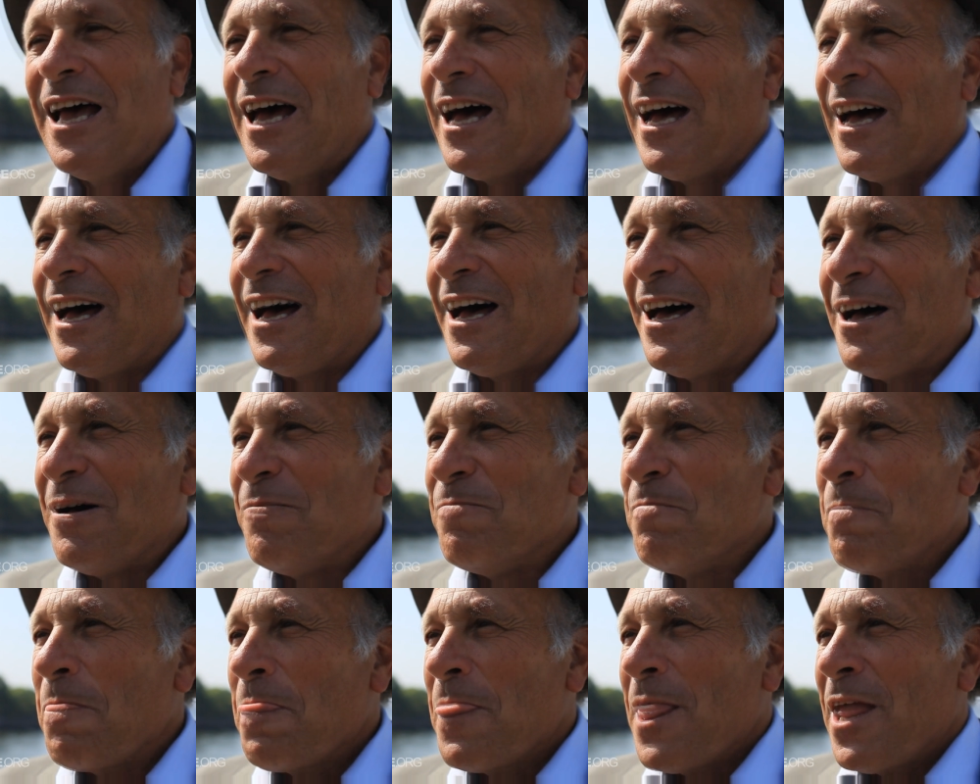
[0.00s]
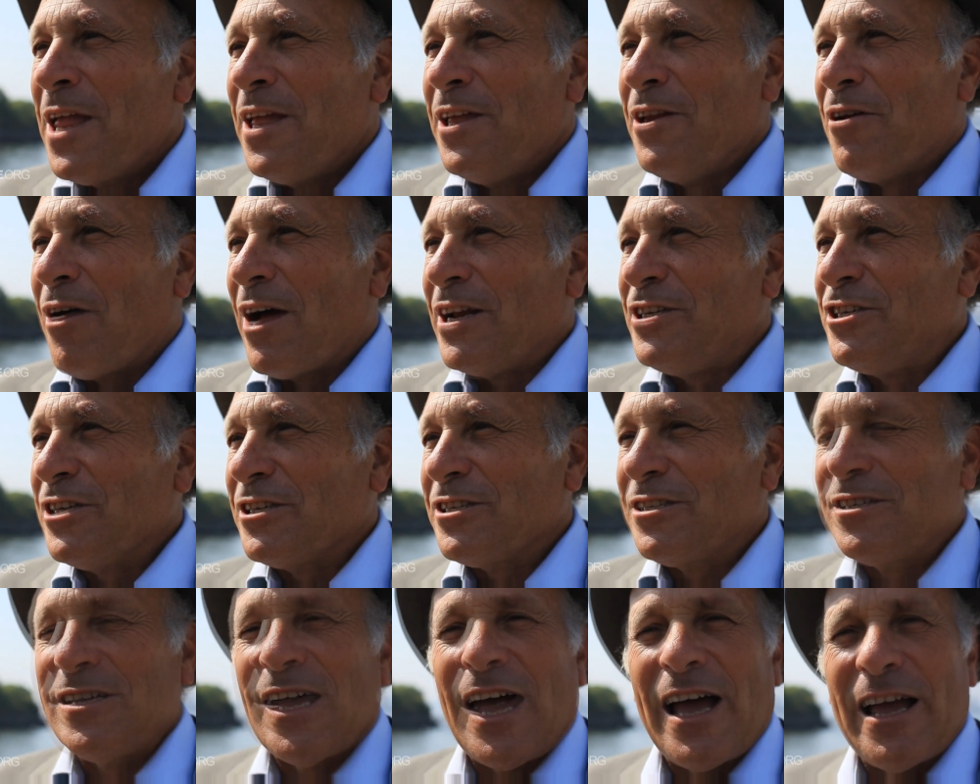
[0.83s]
Um, you know, I
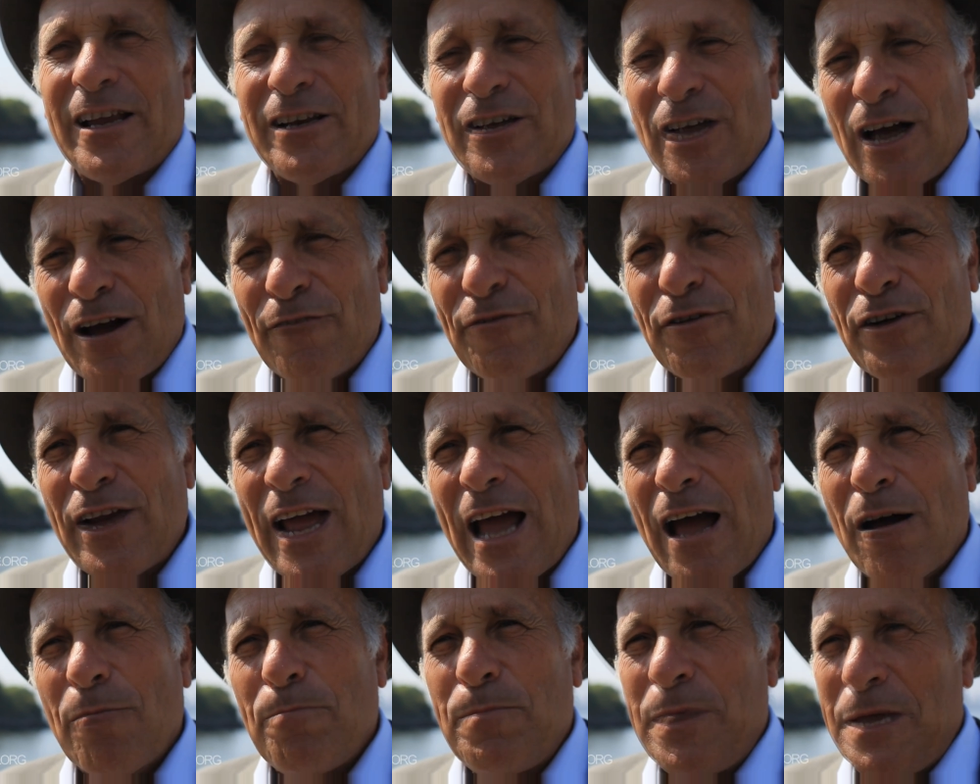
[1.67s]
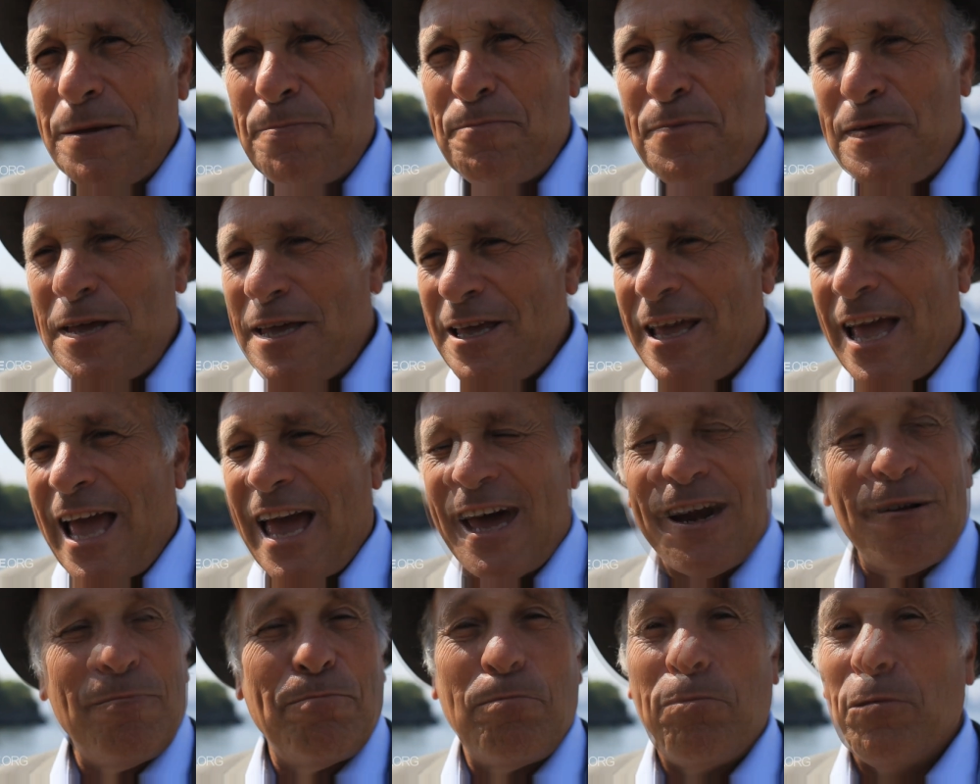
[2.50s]
just I uncovered how BP
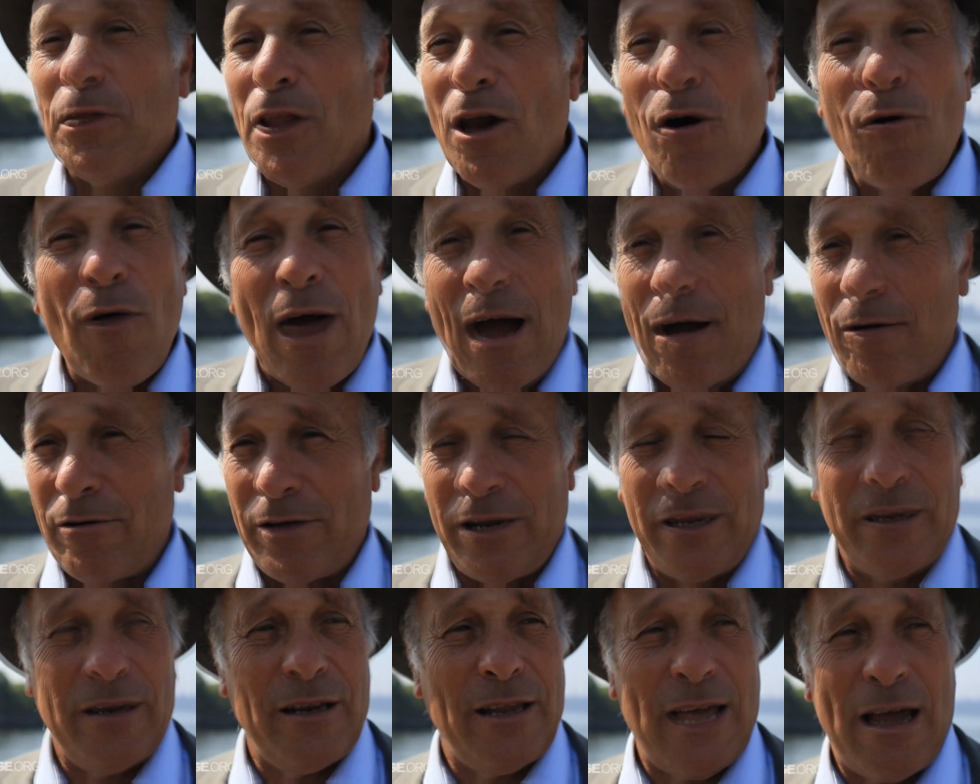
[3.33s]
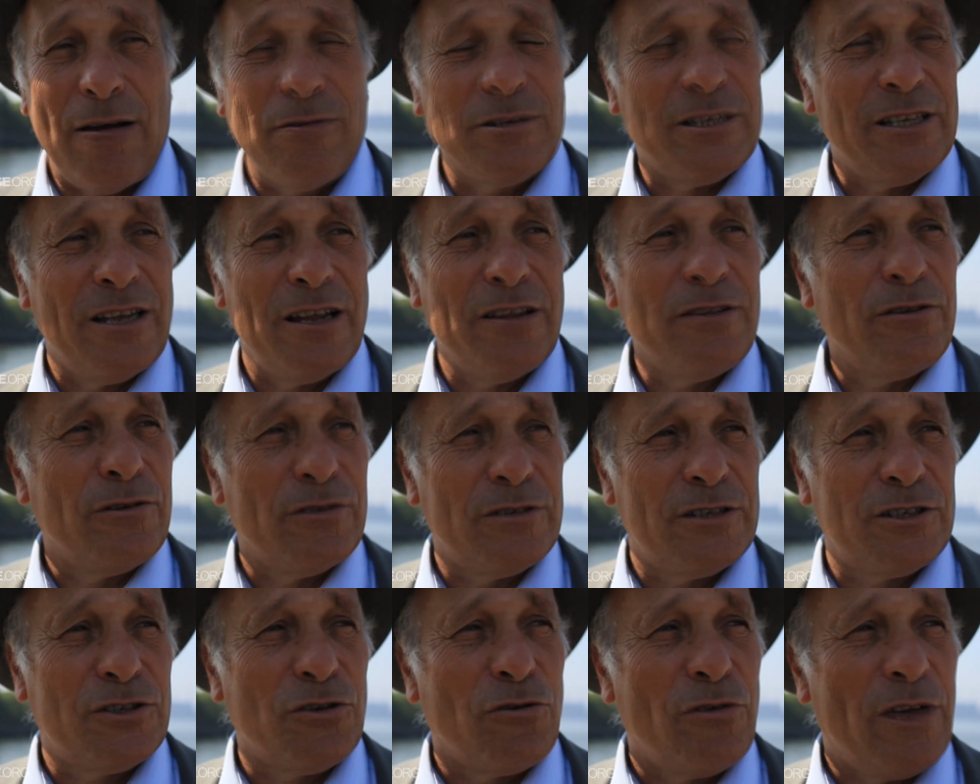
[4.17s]
had a blowout, and that was another
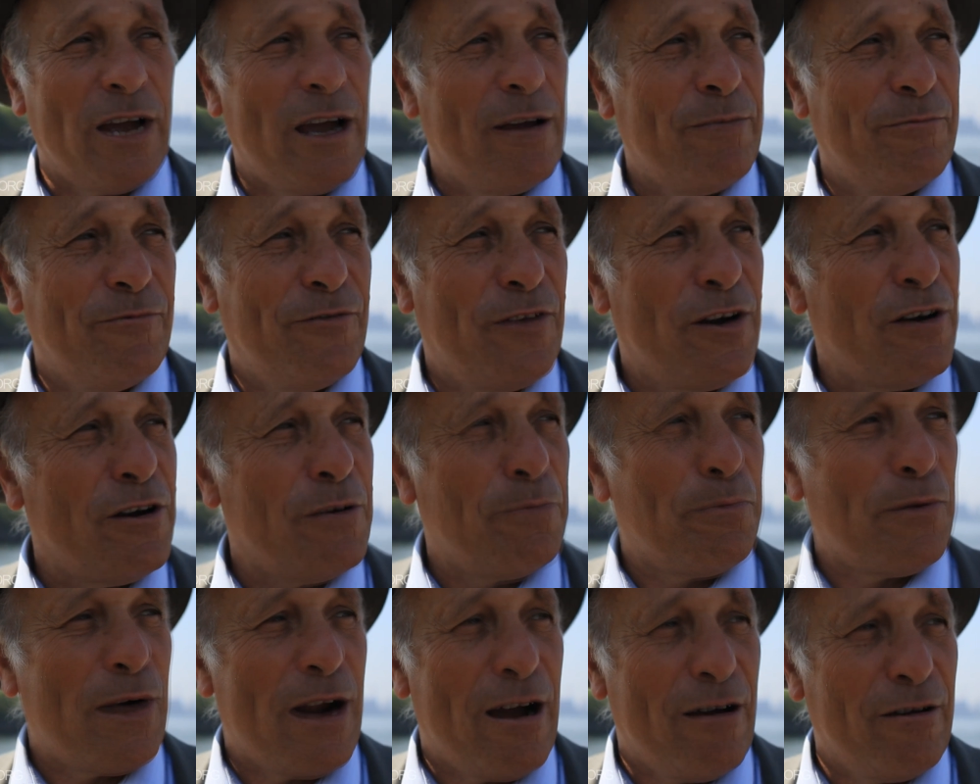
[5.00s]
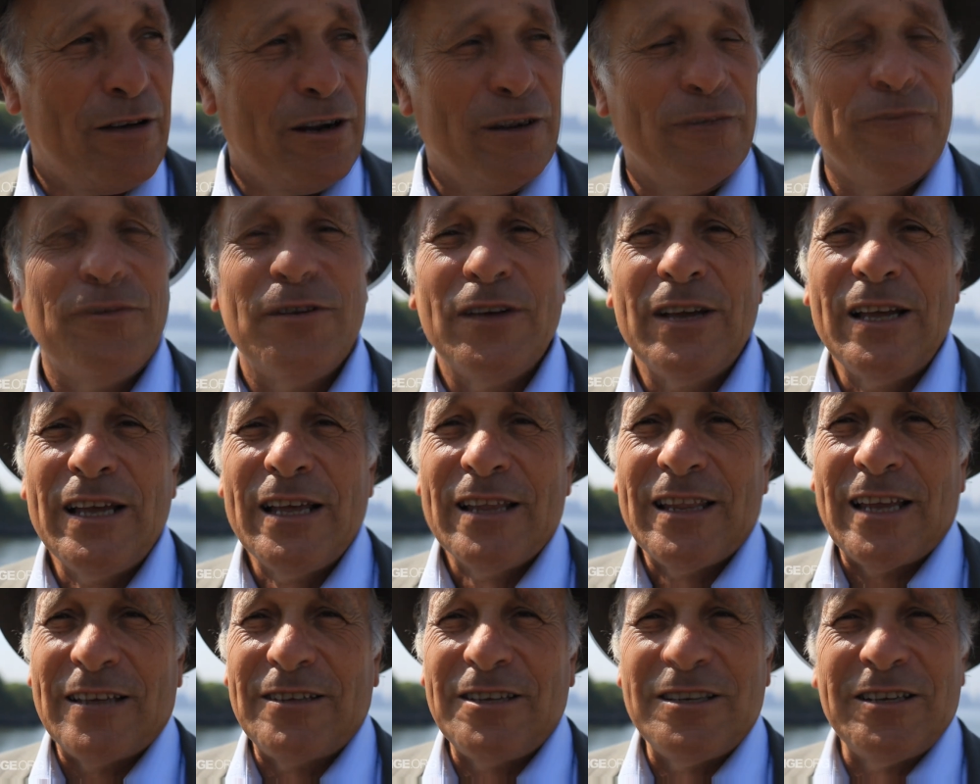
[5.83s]
story I'm very proud of.
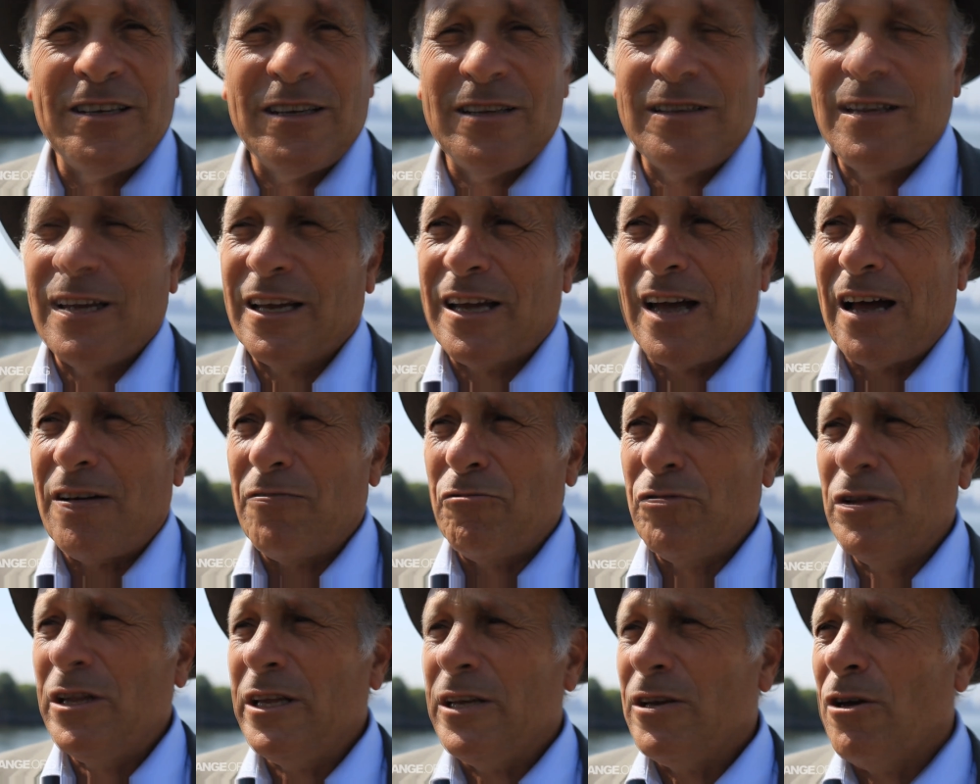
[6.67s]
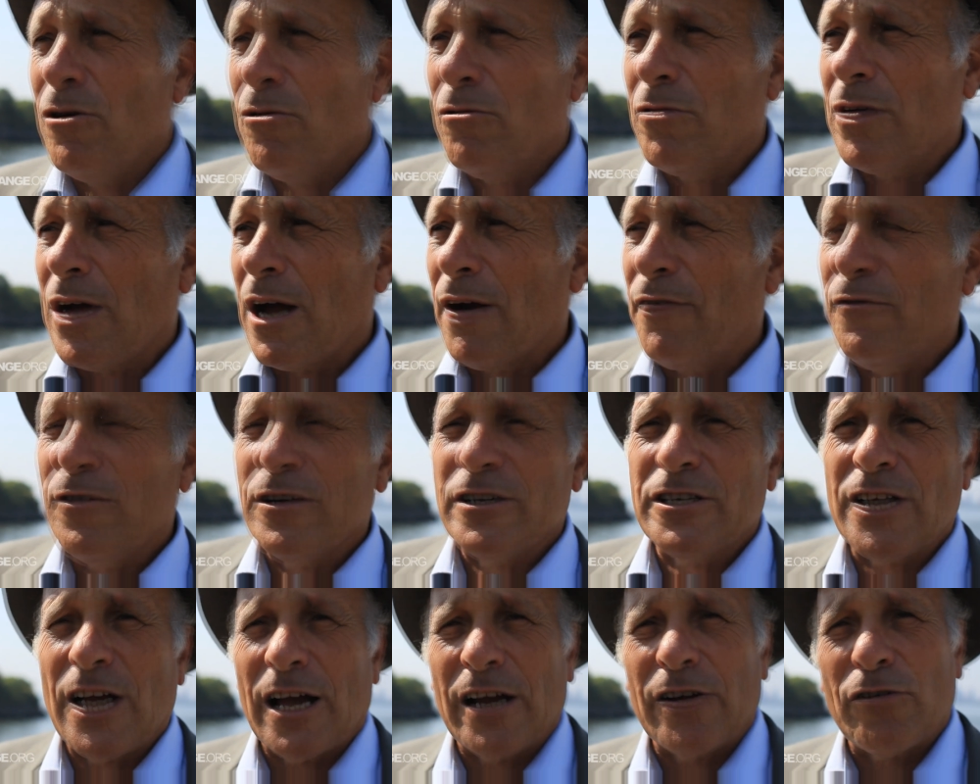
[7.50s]
That didn't that got really no
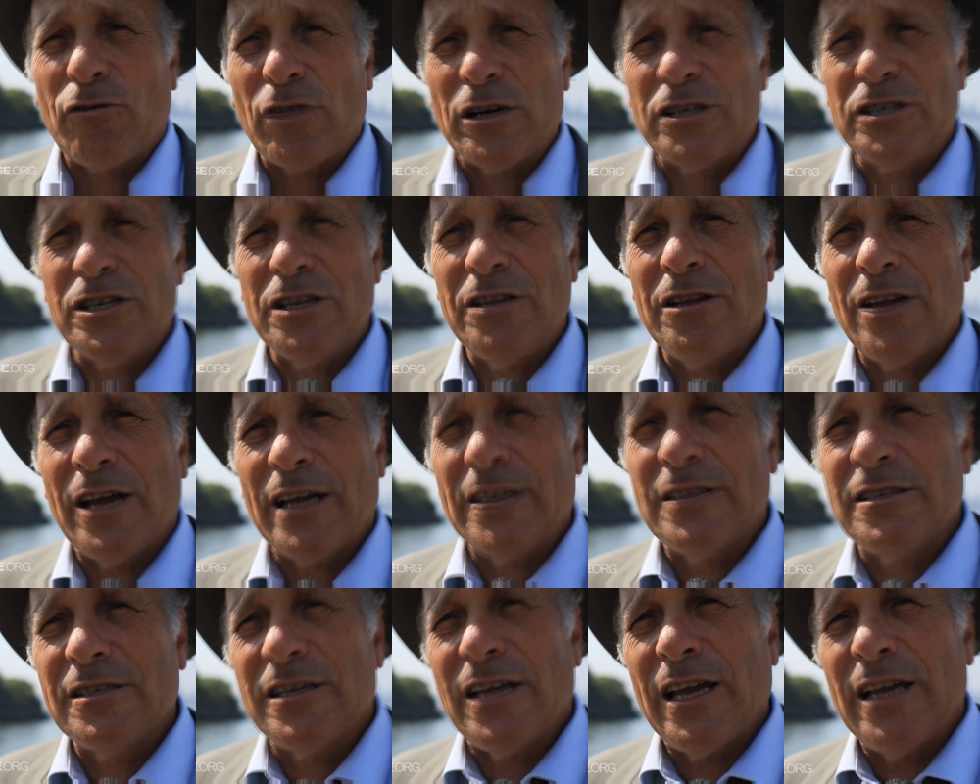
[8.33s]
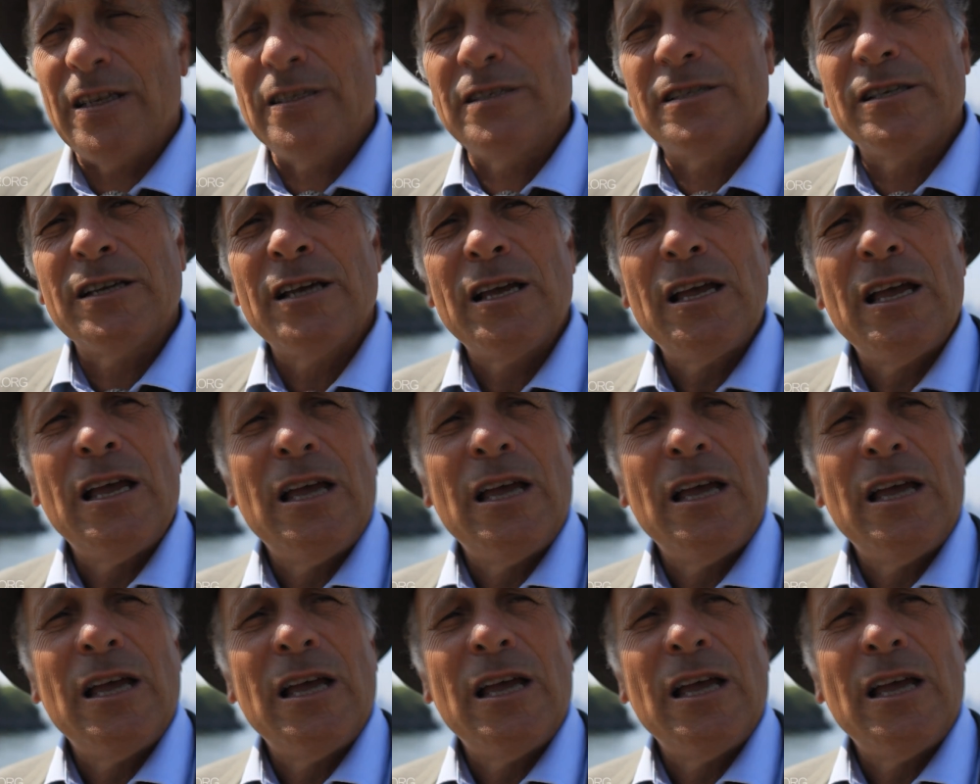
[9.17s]
coverage, got crushed in the United States.